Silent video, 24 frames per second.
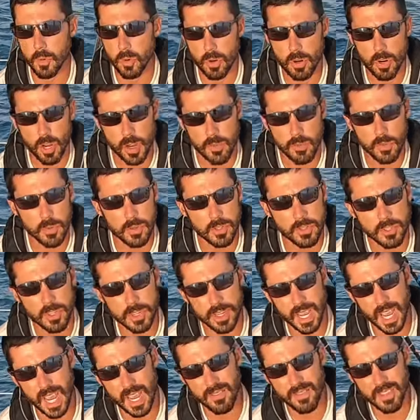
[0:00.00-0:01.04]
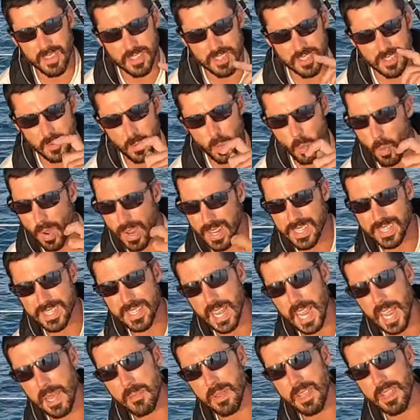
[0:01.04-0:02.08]
the more common ones are gonna have like this little white
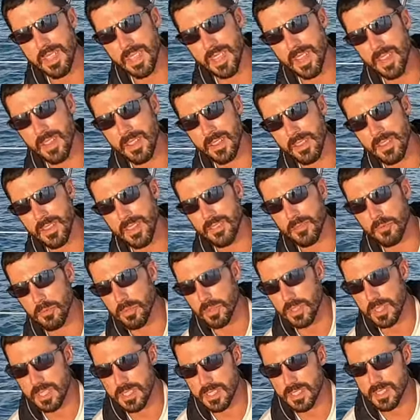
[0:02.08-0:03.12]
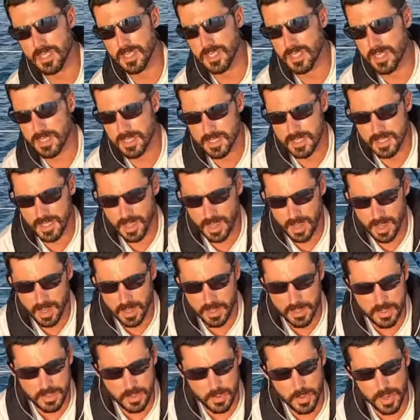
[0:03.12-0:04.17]
tabby thing that releases this
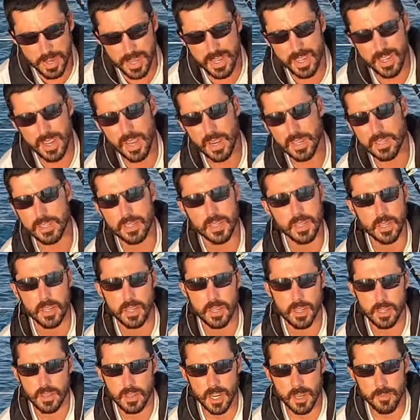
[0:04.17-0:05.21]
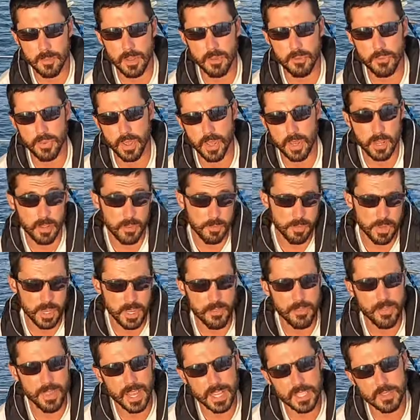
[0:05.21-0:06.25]
uh, this quick connect not a big fan of but
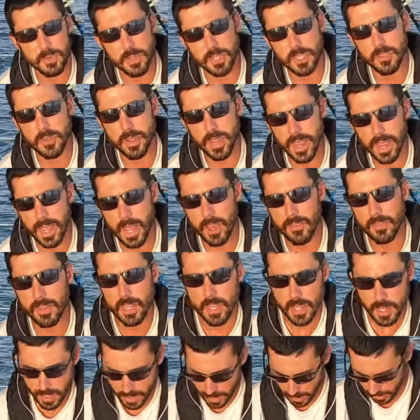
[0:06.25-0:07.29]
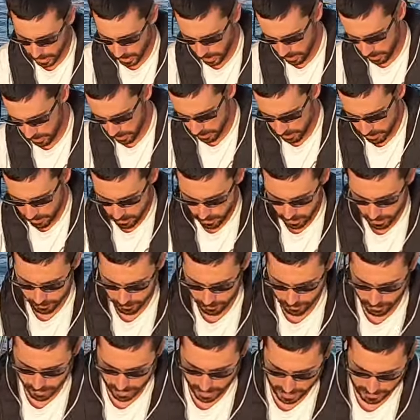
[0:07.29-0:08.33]
if that's what you have again you don't want
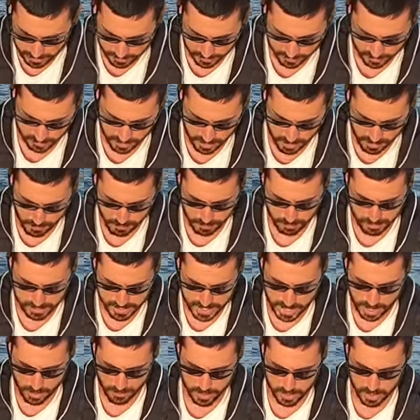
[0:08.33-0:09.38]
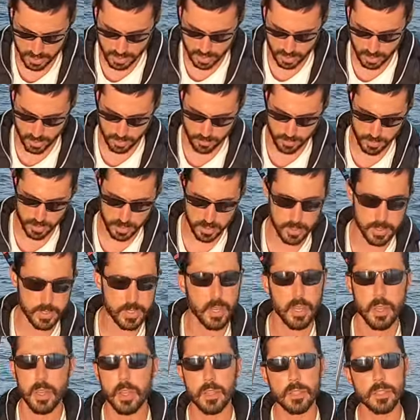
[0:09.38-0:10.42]
to practice it down here because
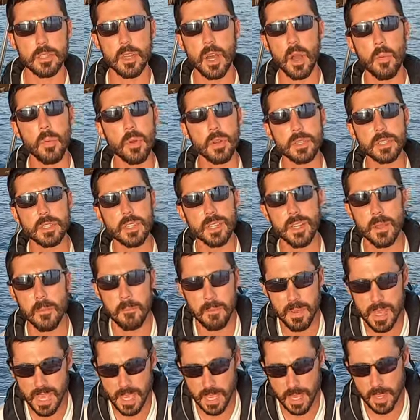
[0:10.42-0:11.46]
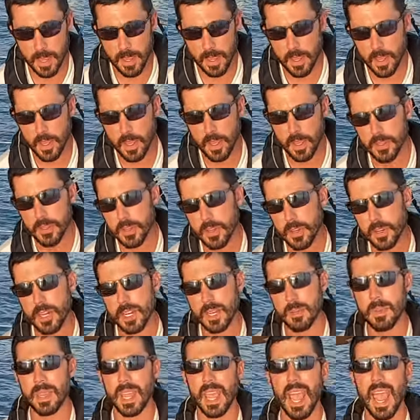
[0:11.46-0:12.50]
it's not where it's going to be you're
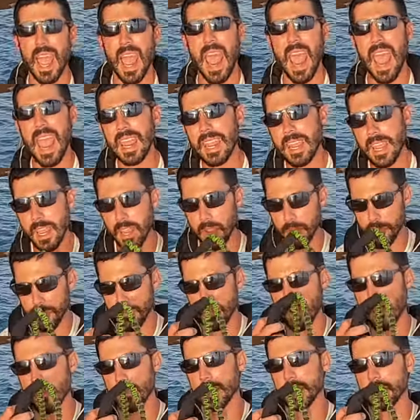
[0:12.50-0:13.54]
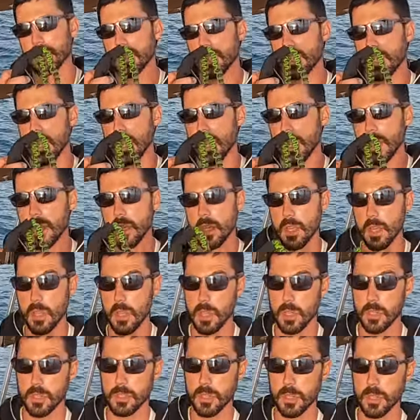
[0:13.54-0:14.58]
going to be hanging from this thing
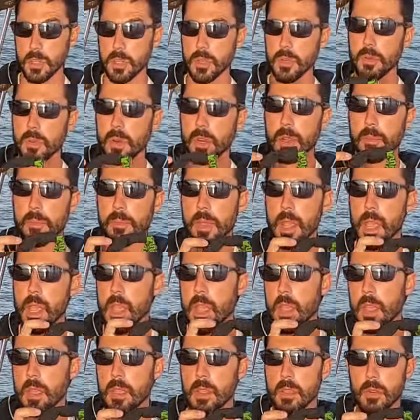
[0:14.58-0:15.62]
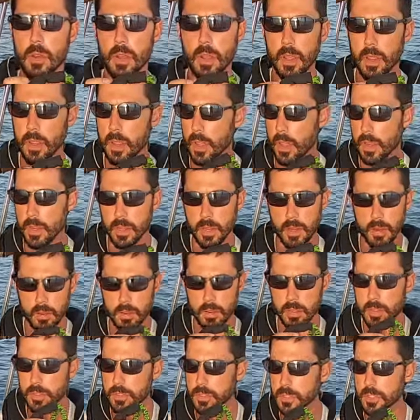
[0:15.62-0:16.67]
so you want to be you want to kind of you know
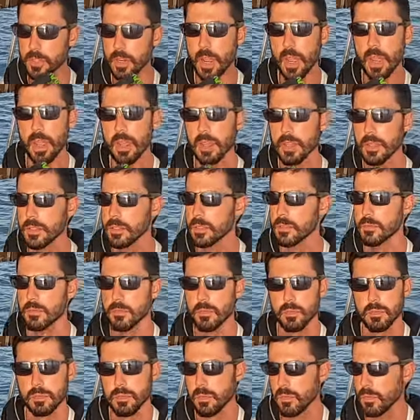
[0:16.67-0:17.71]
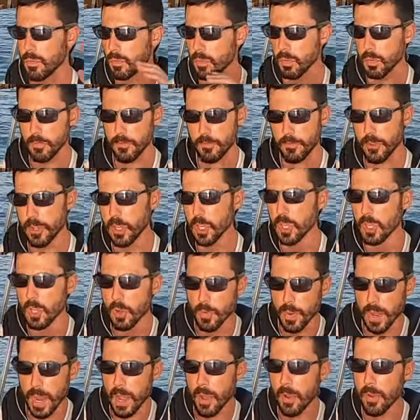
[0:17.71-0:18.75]
close your eyes feel
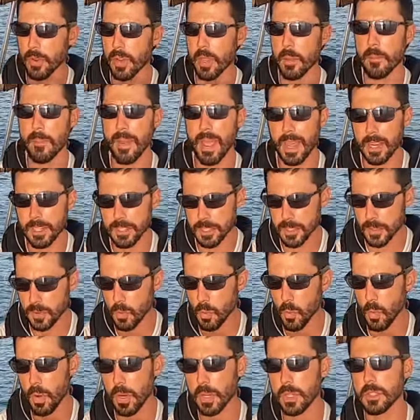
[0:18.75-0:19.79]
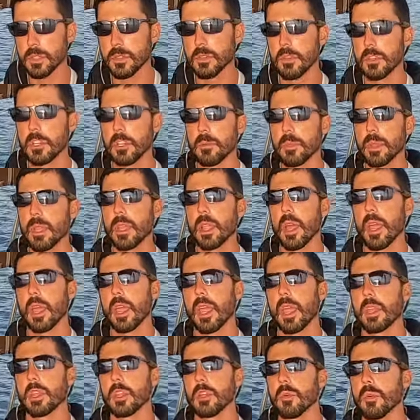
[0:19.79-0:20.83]
around imagine what it's going to be like
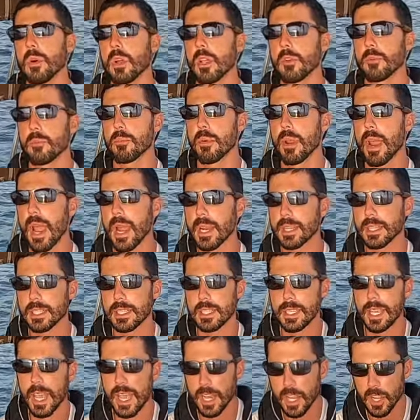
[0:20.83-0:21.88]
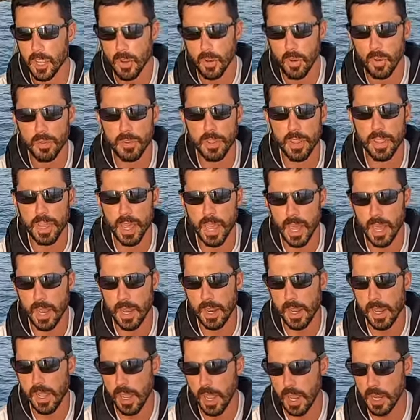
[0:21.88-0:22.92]
and you want to practice getting hold of that
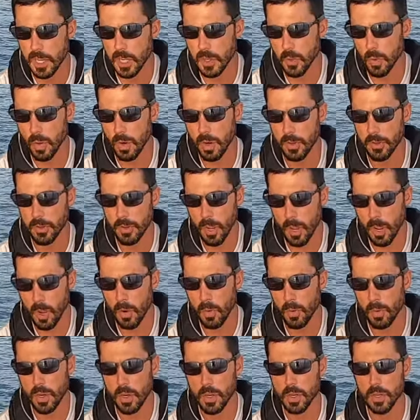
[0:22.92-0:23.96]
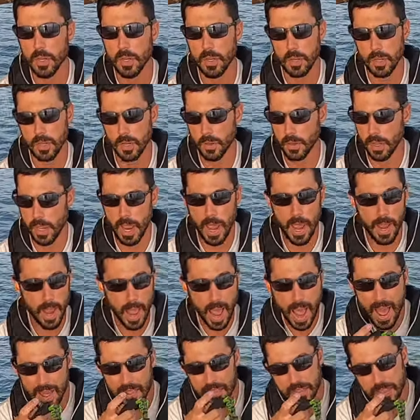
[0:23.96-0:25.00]
and you want to know you know at,
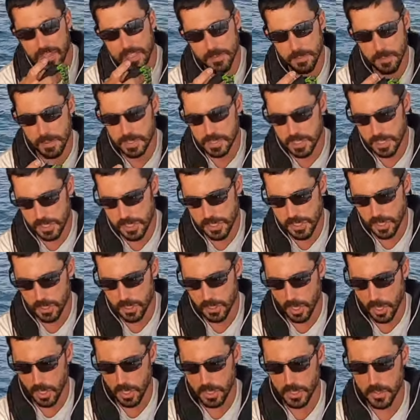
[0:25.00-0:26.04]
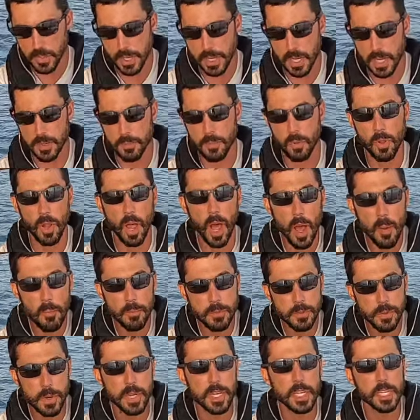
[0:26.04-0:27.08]
at this position do i need to pull
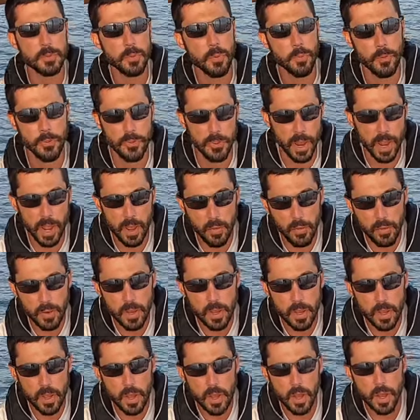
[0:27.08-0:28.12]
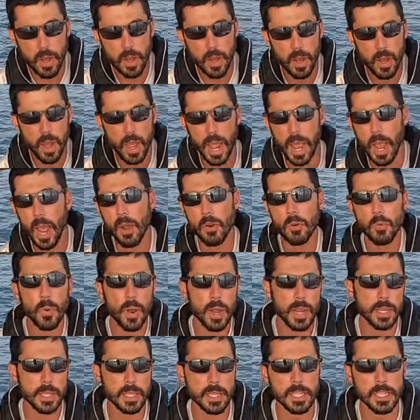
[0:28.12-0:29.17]
up do i need to pull down uh, how do
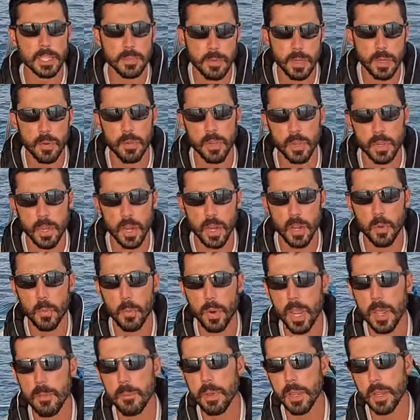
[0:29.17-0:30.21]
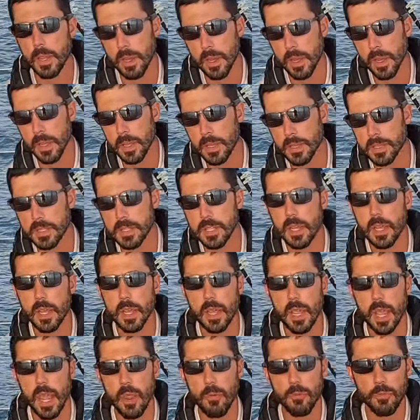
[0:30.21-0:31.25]
I need to be able to cut away? Because
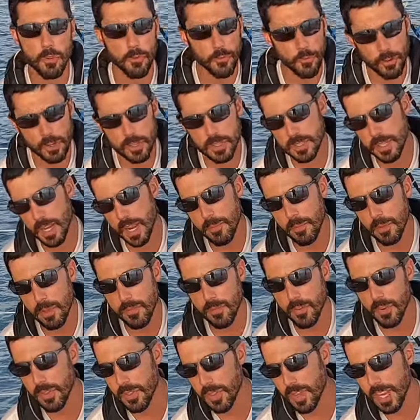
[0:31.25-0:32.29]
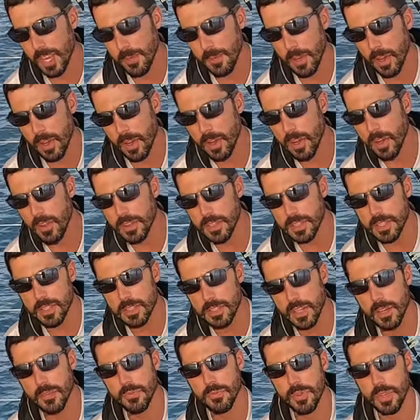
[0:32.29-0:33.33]
if the first time you ever think about all this
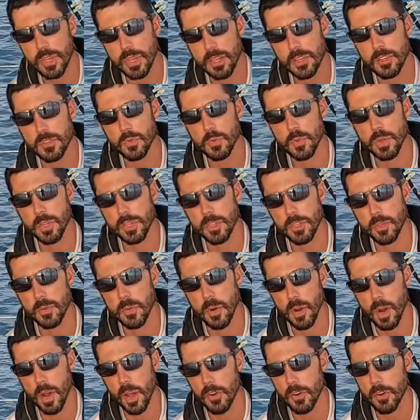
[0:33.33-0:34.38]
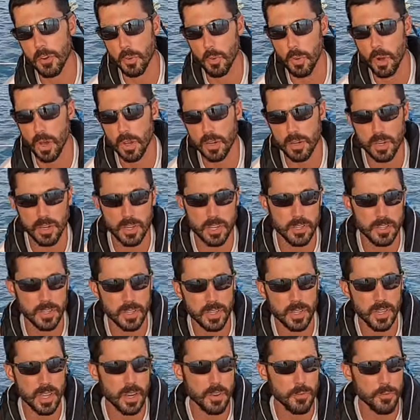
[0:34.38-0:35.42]
stuff is when you are underwater and you
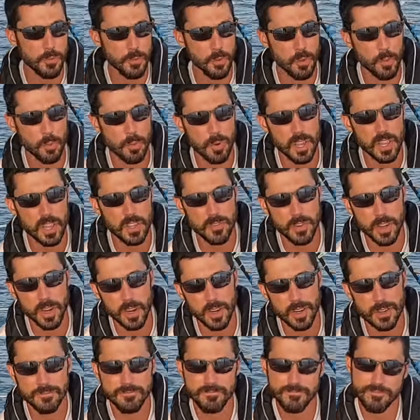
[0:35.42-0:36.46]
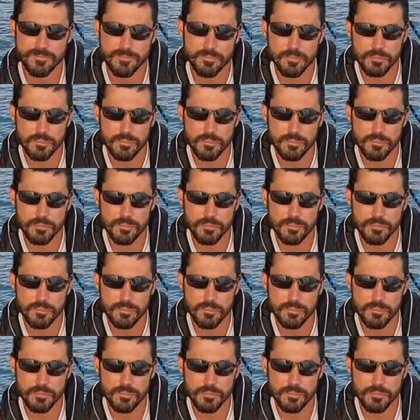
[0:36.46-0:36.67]
didn't get a full breath of air,